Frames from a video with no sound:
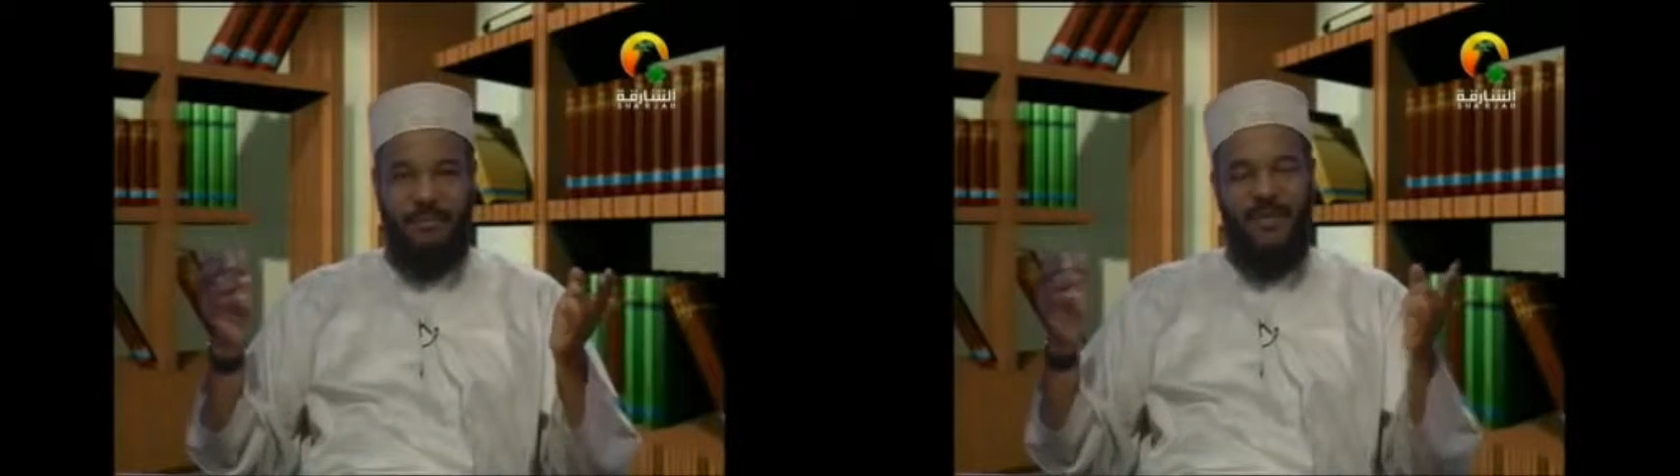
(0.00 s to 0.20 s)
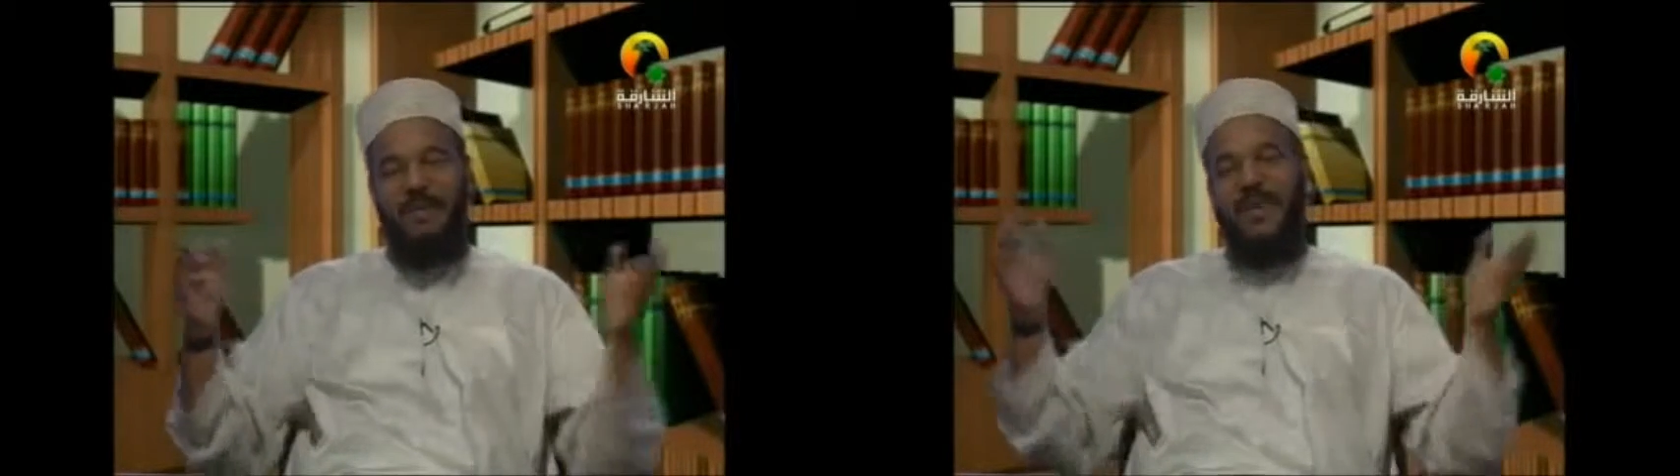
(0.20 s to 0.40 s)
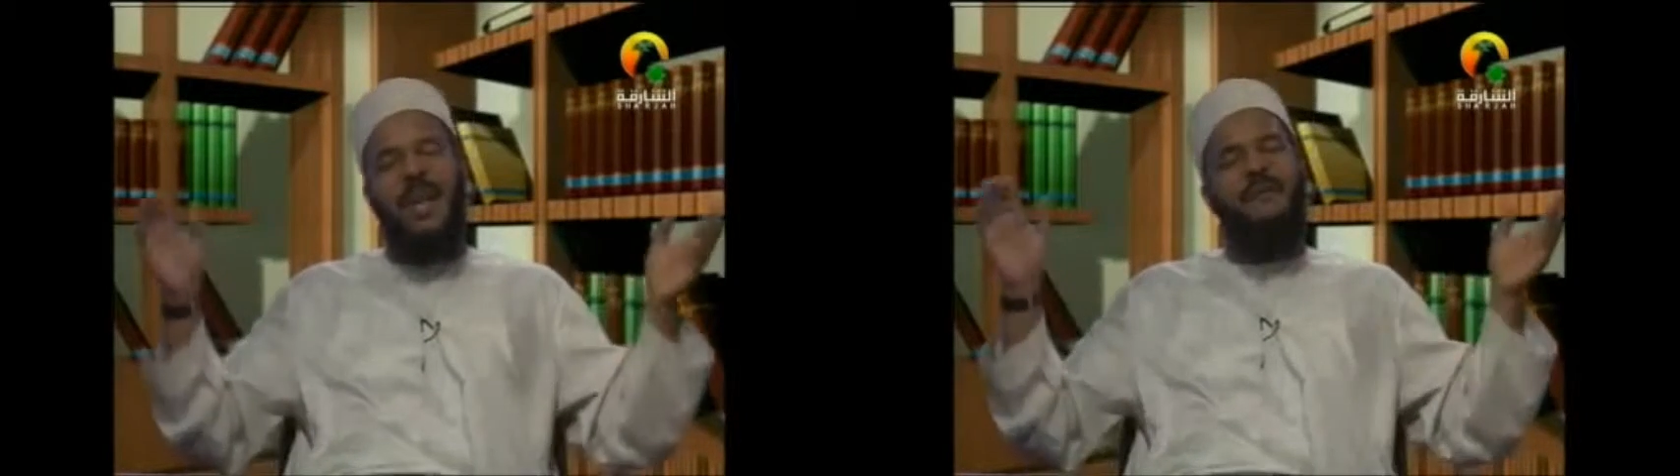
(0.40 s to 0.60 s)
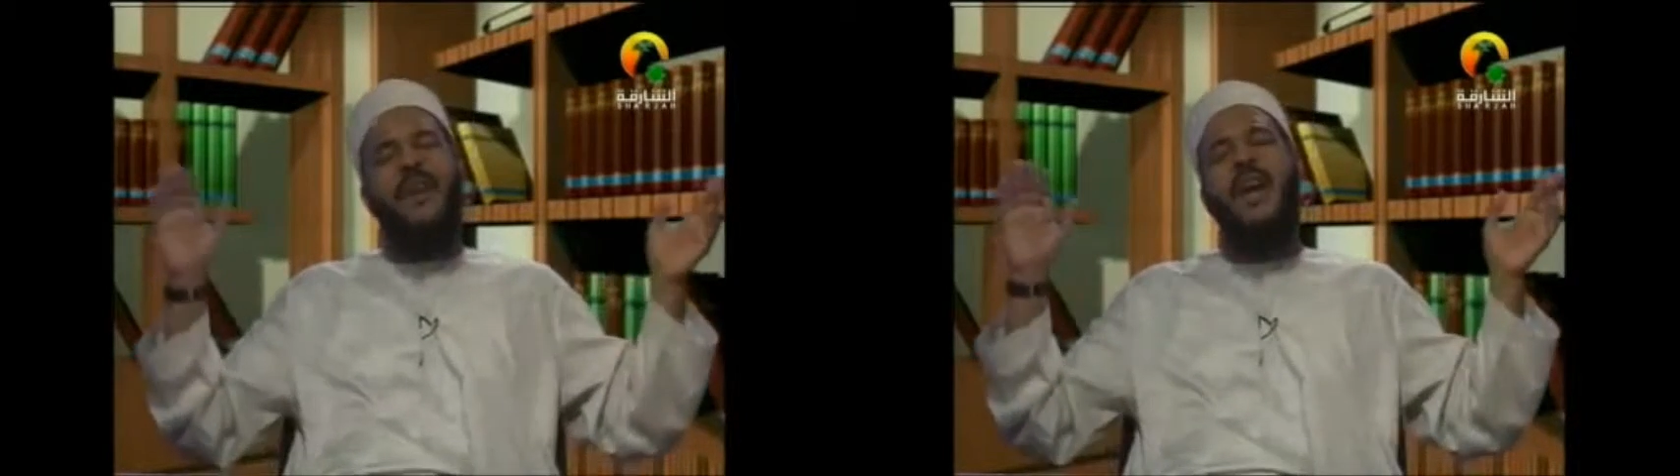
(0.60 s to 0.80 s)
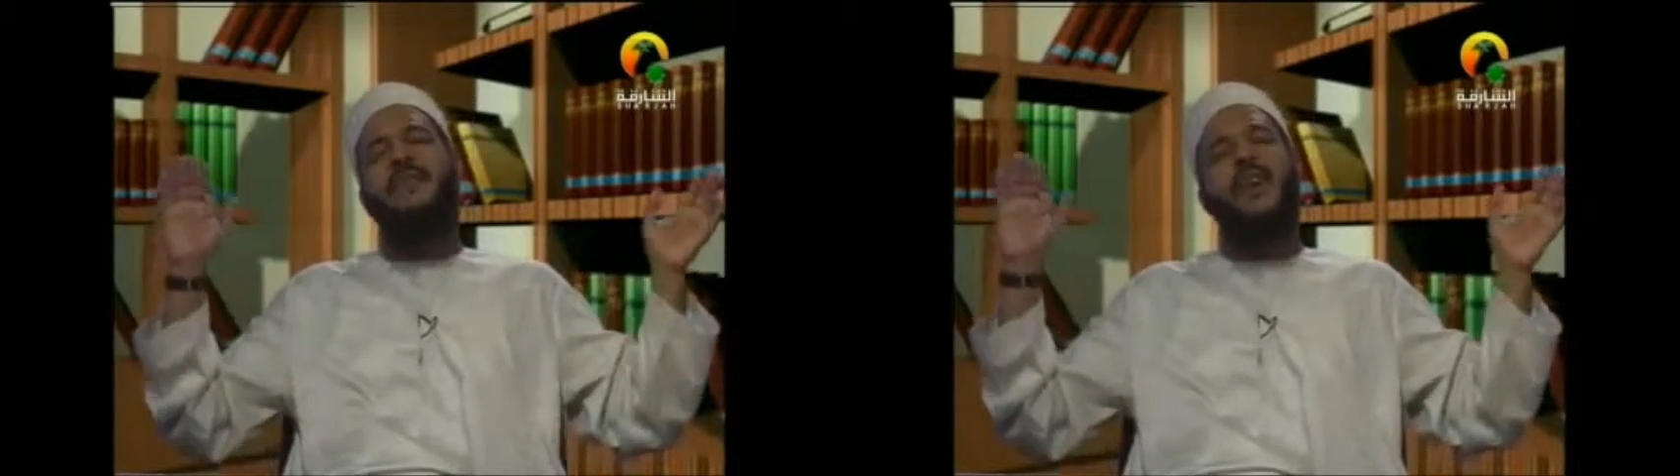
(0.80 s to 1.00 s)
It became
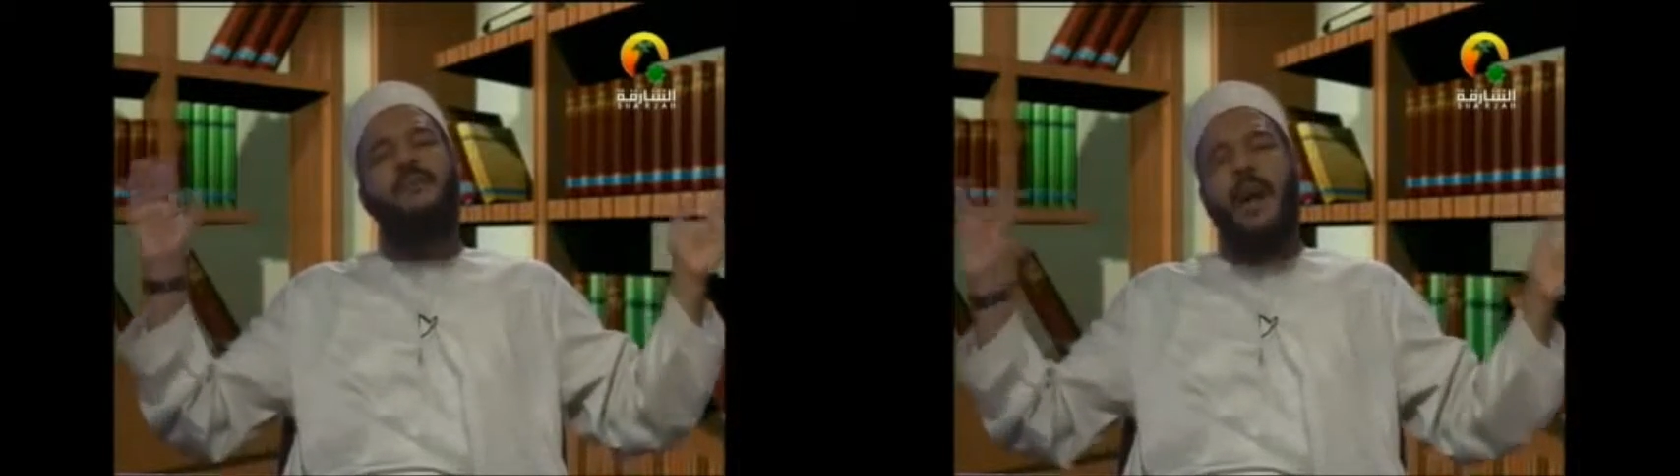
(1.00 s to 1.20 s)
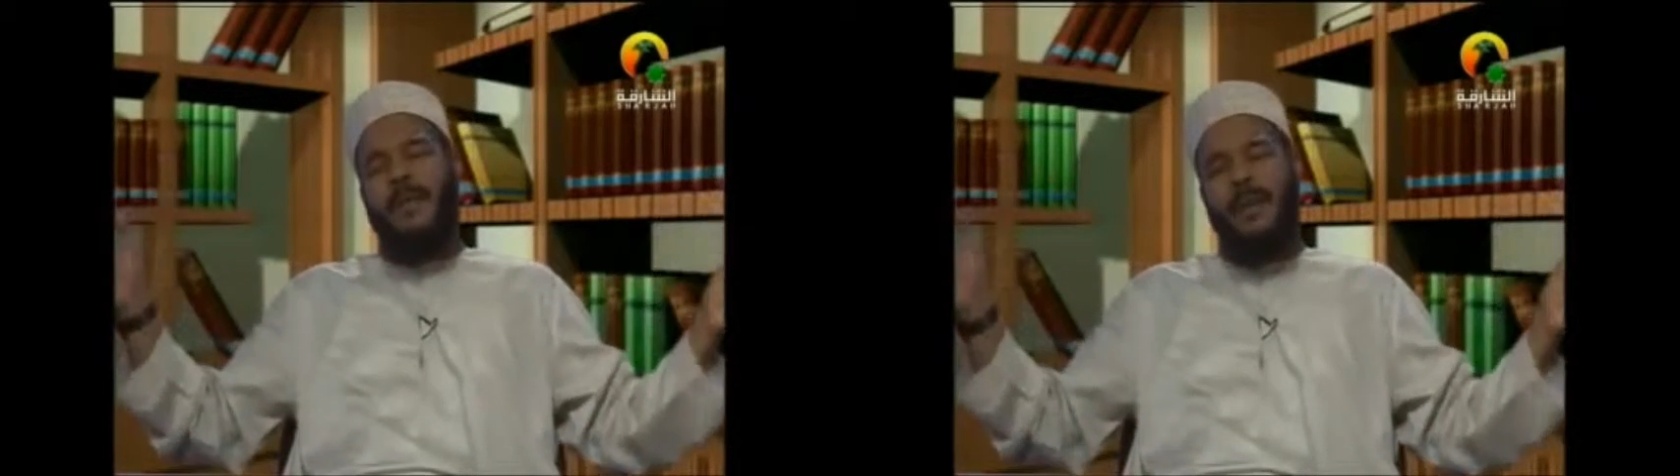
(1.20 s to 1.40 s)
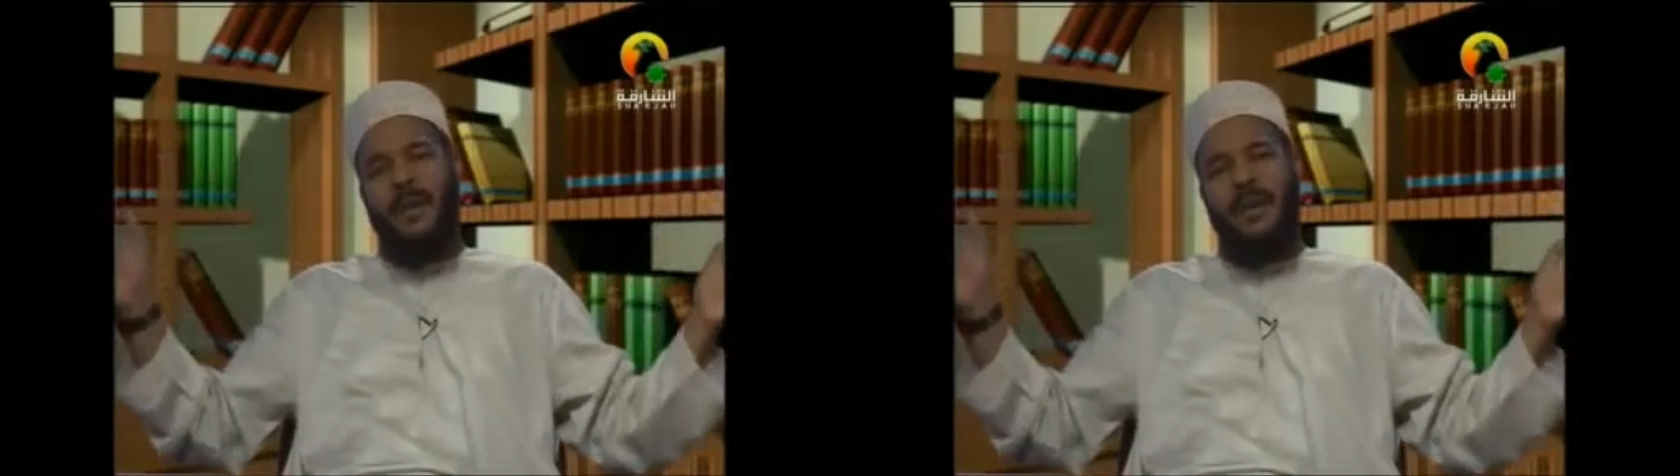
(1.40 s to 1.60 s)
very, very popular,